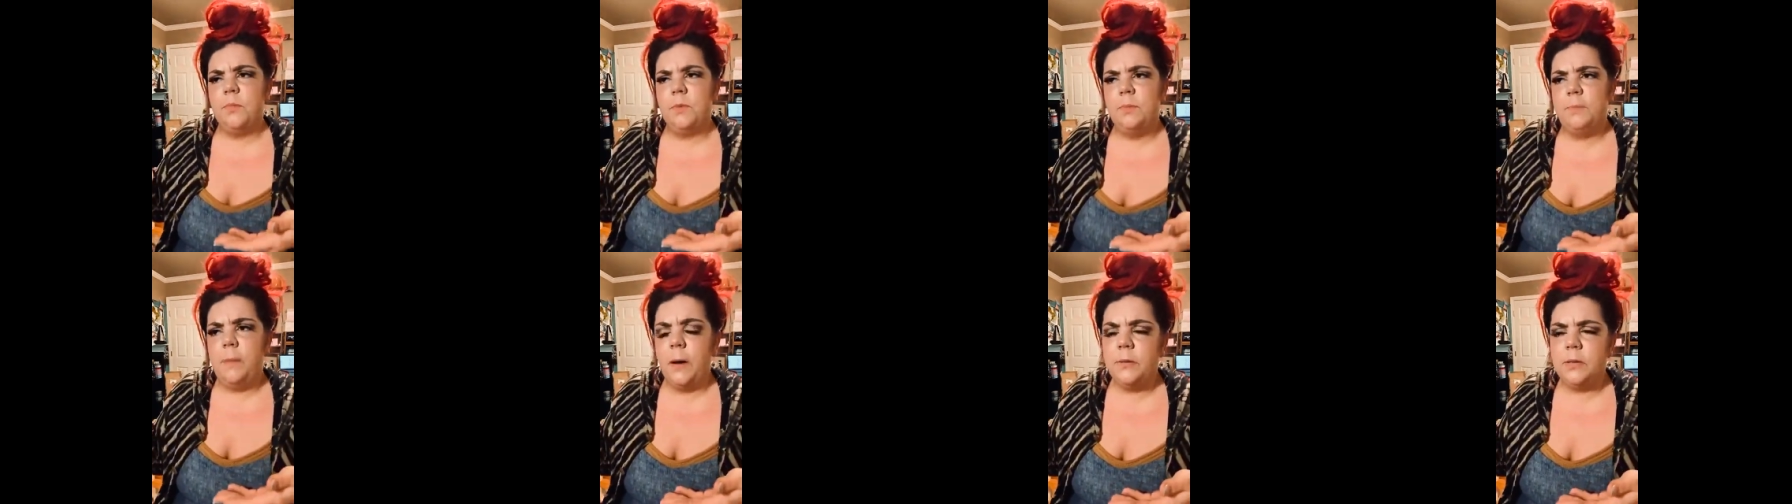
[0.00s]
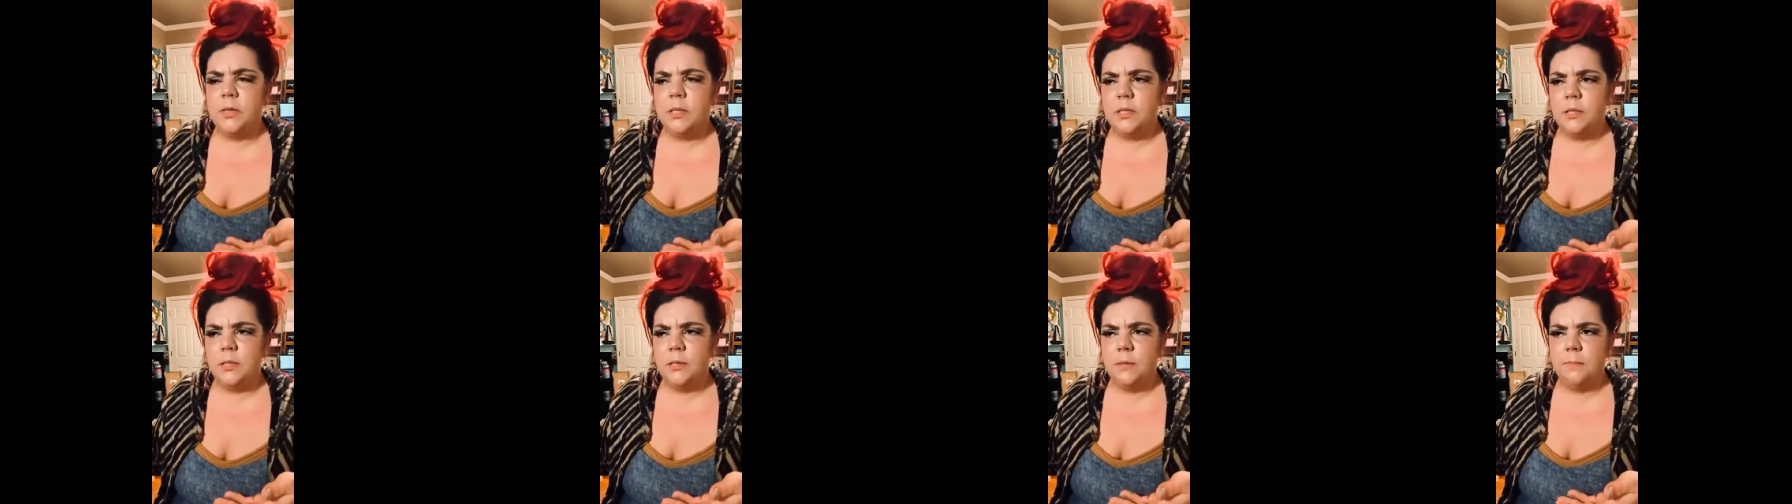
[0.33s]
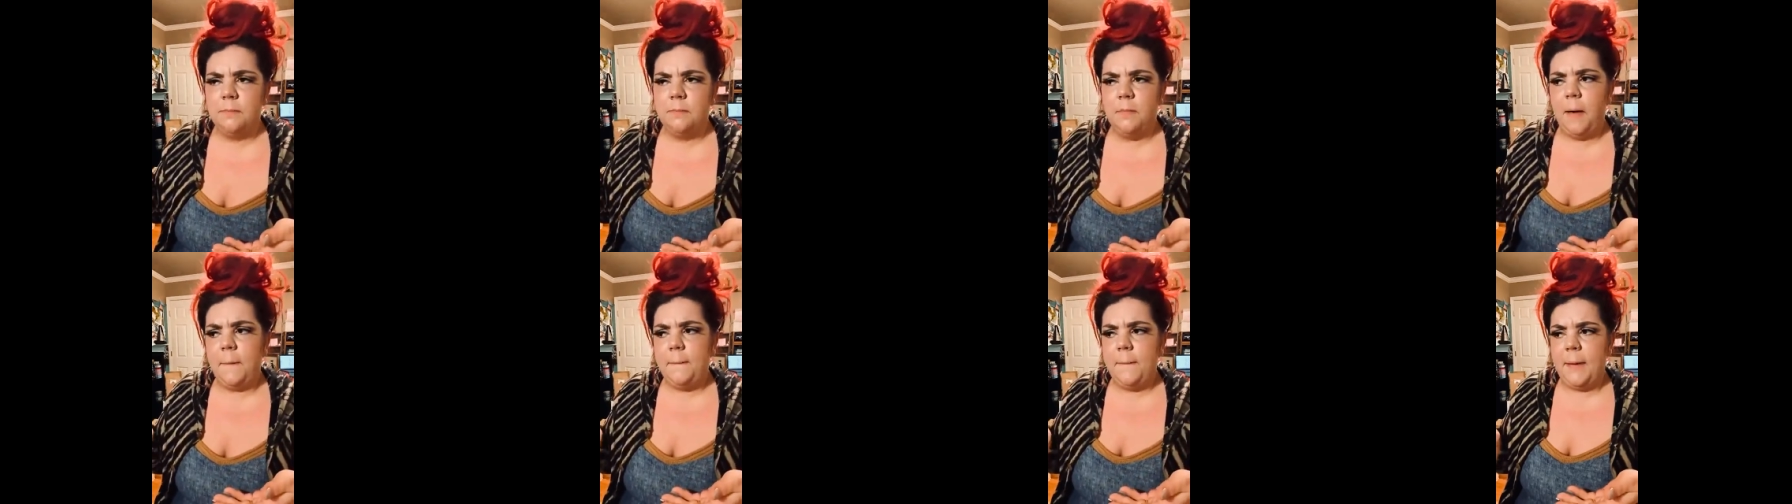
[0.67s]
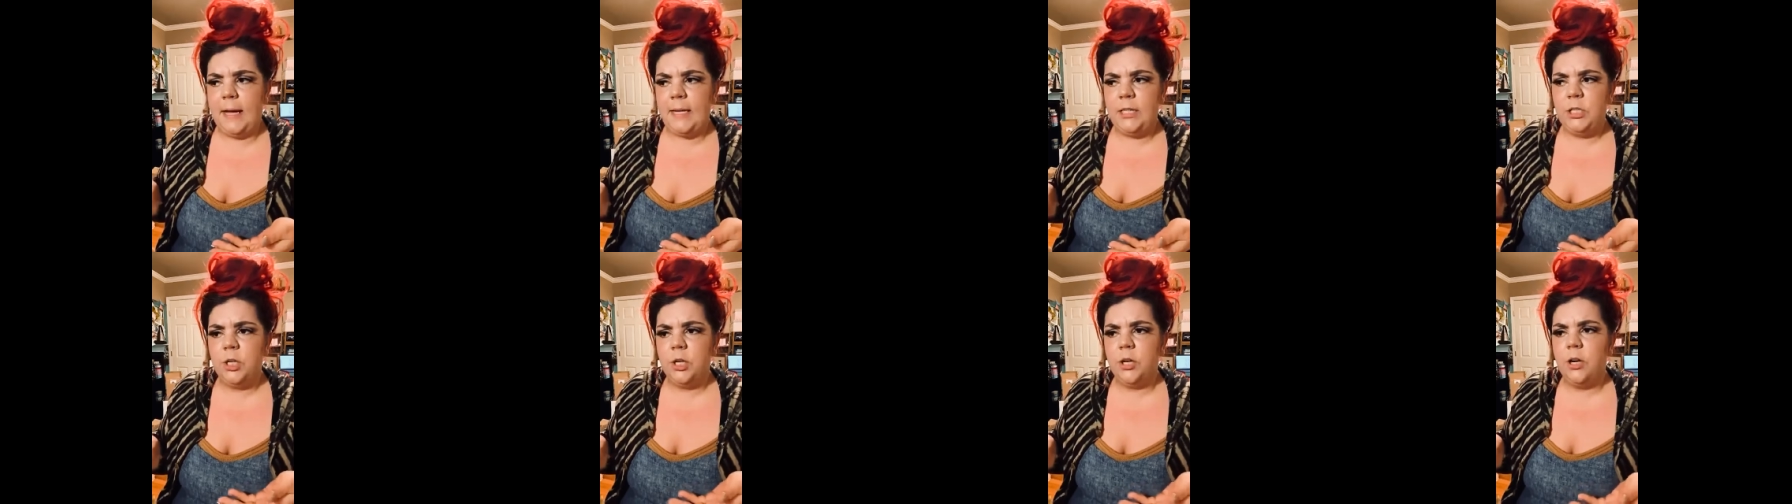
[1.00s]
posts a
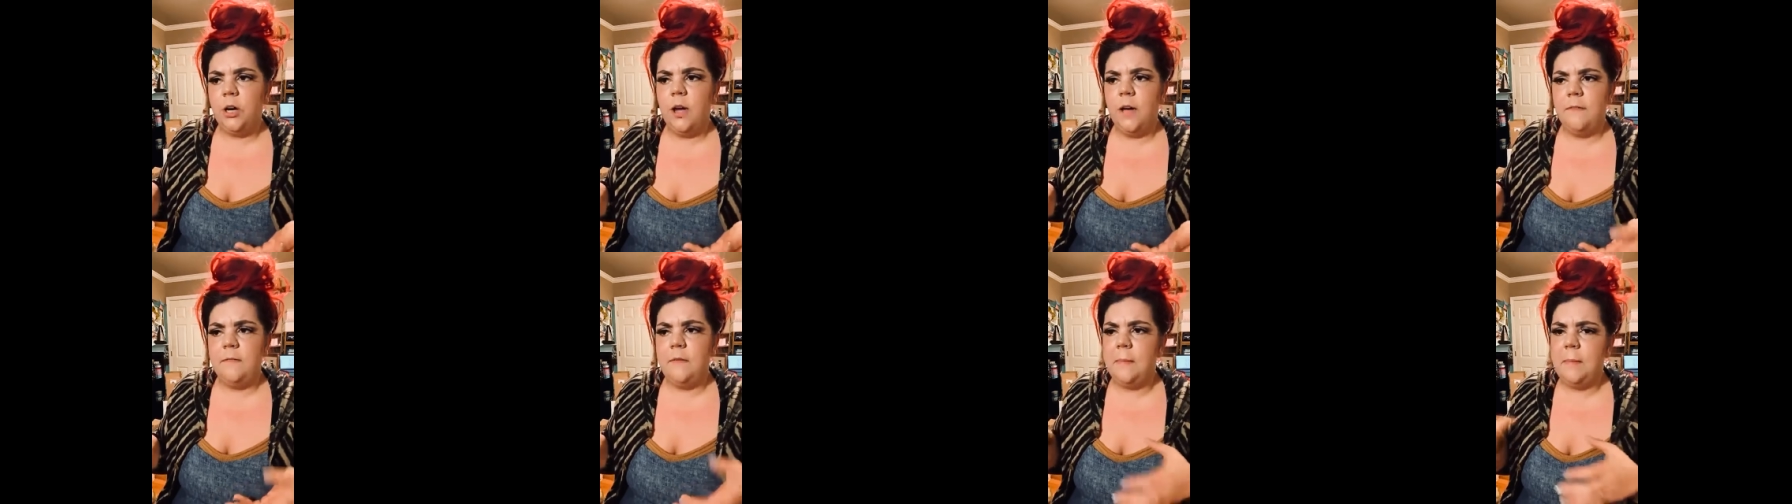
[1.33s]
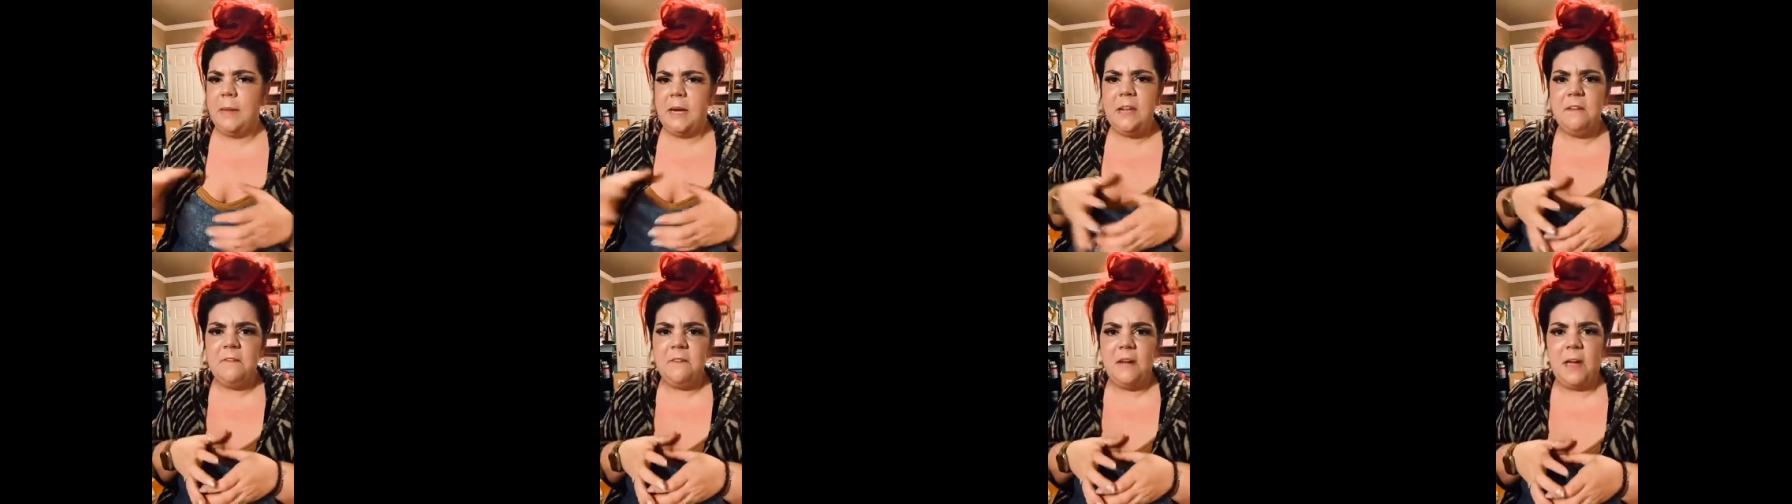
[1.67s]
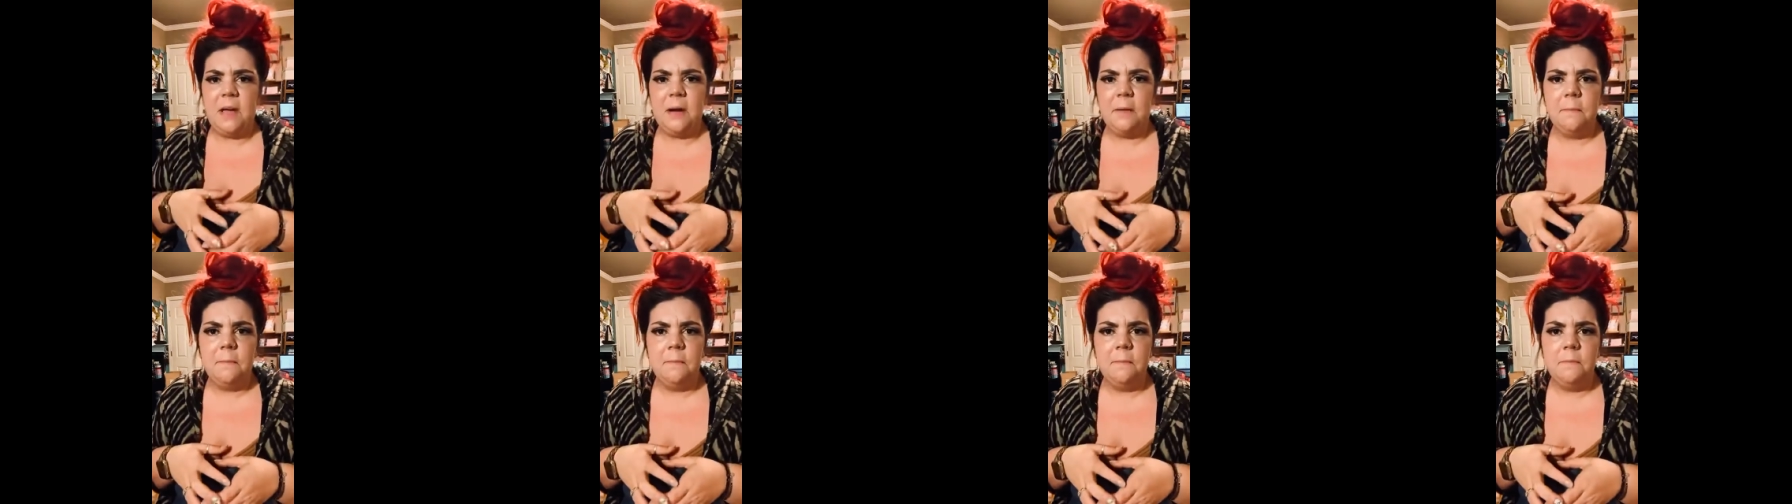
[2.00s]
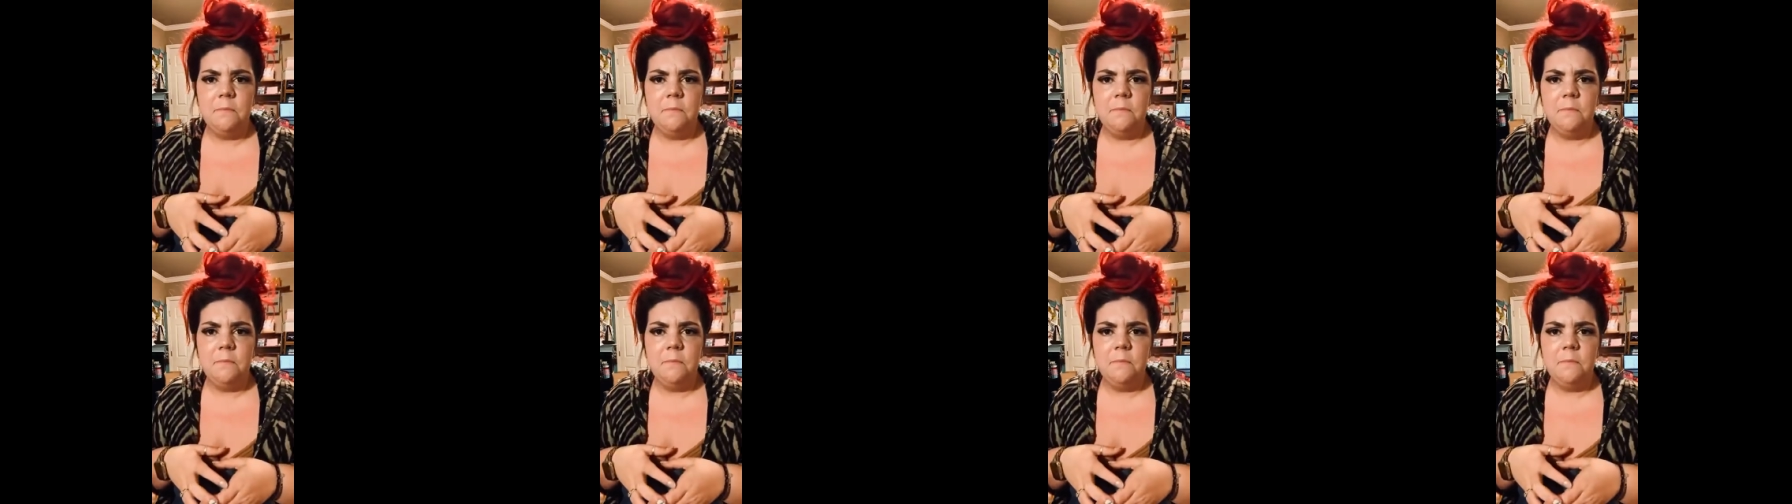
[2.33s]
picture of a minivan,